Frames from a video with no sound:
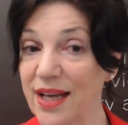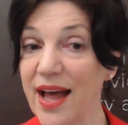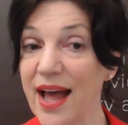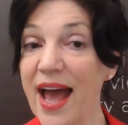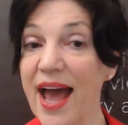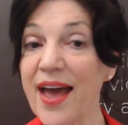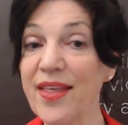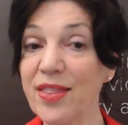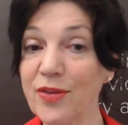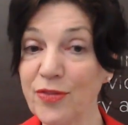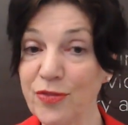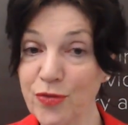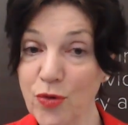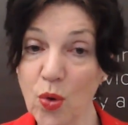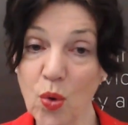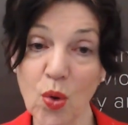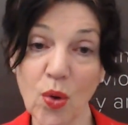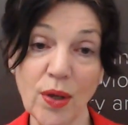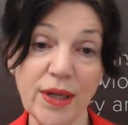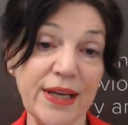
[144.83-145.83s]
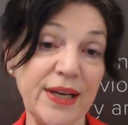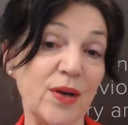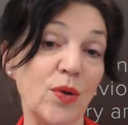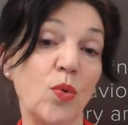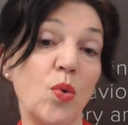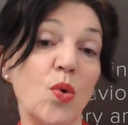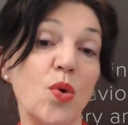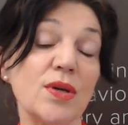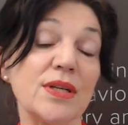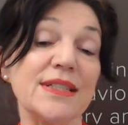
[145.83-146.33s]
and the fall in
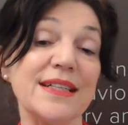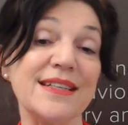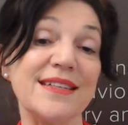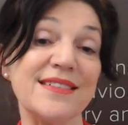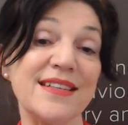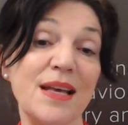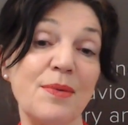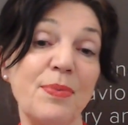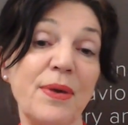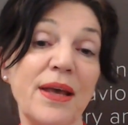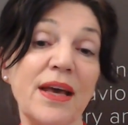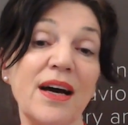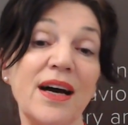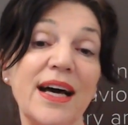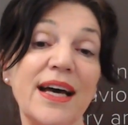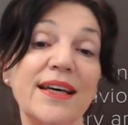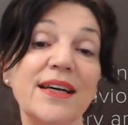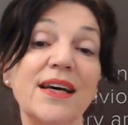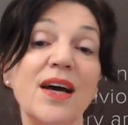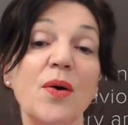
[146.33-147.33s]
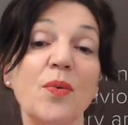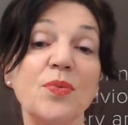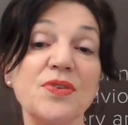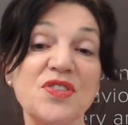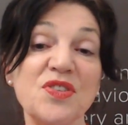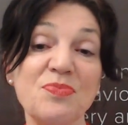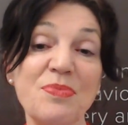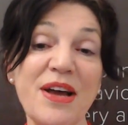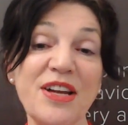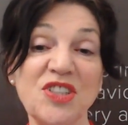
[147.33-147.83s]
quarterly CPI was
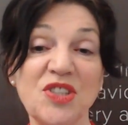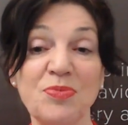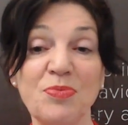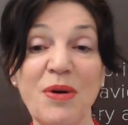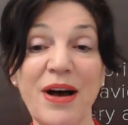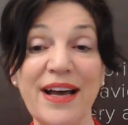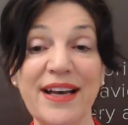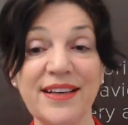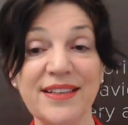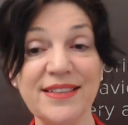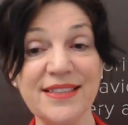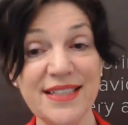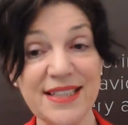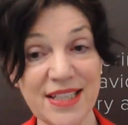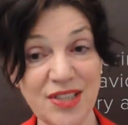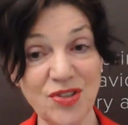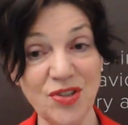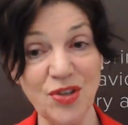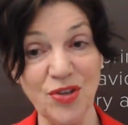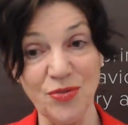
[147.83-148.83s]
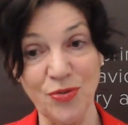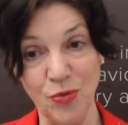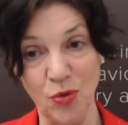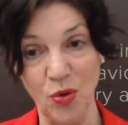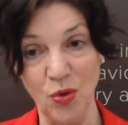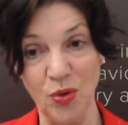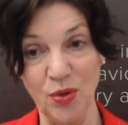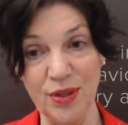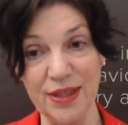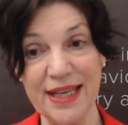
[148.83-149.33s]
matched by a continued
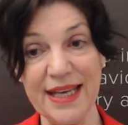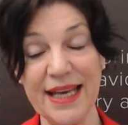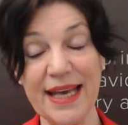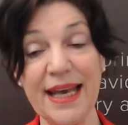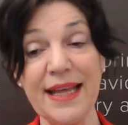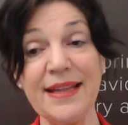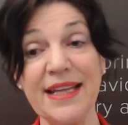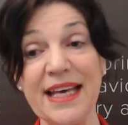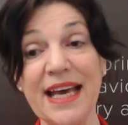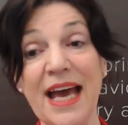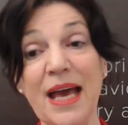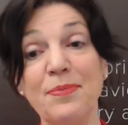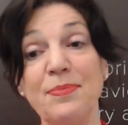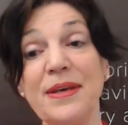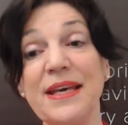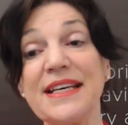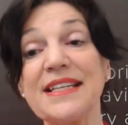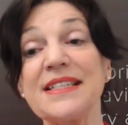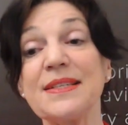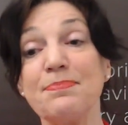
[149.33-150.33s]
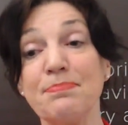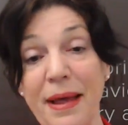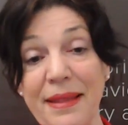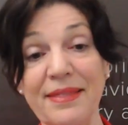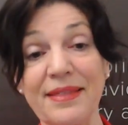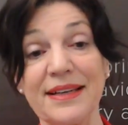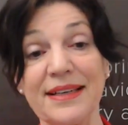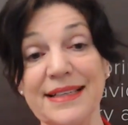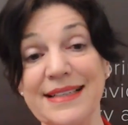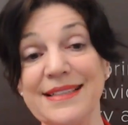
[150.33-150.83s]
fall in the ABS
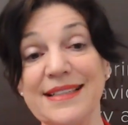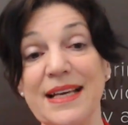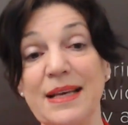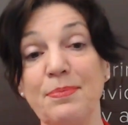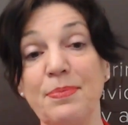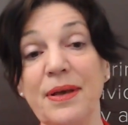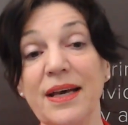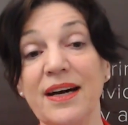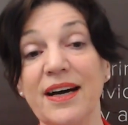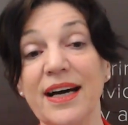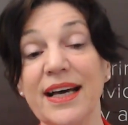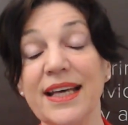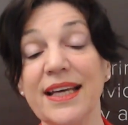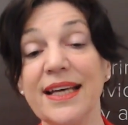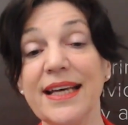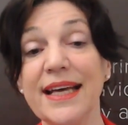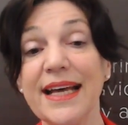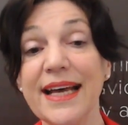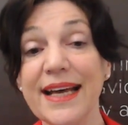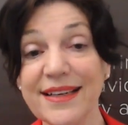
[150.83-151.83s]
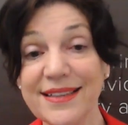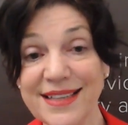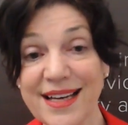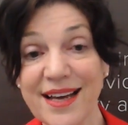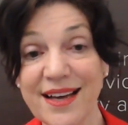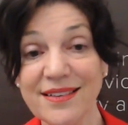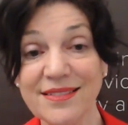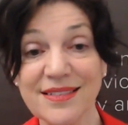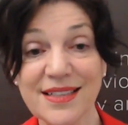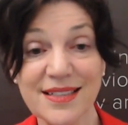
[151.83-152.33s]
monthly CPI,
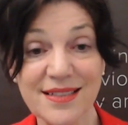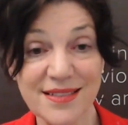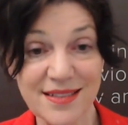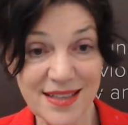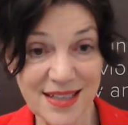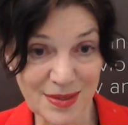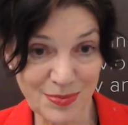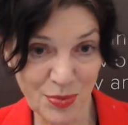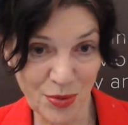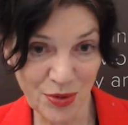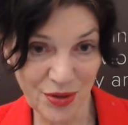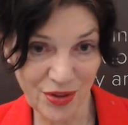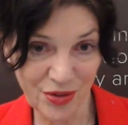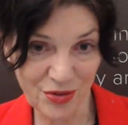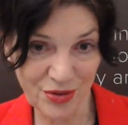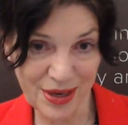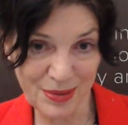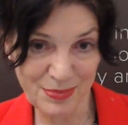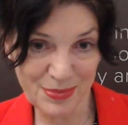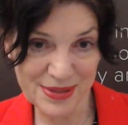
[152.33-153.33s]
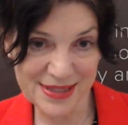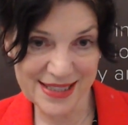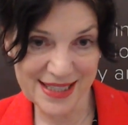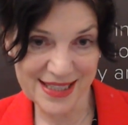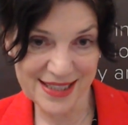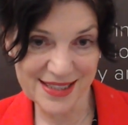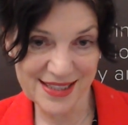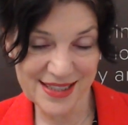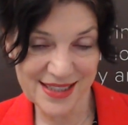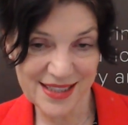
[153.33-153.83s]
down to
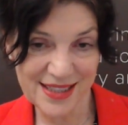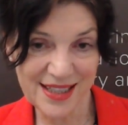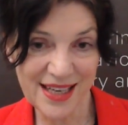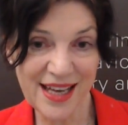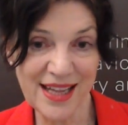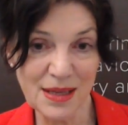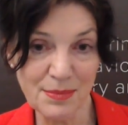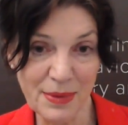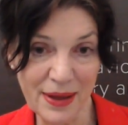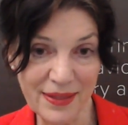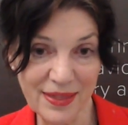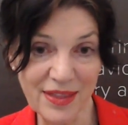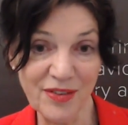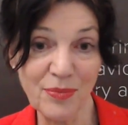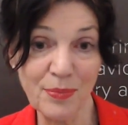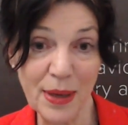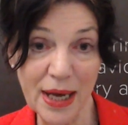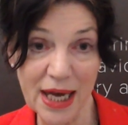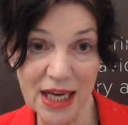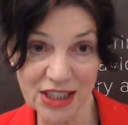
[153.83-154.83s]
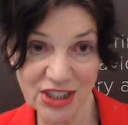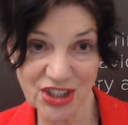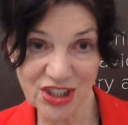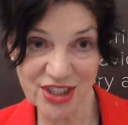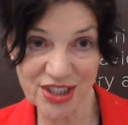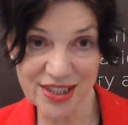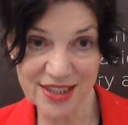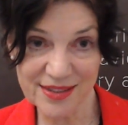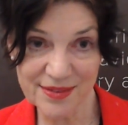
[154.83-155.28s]
6.3% in the month of March.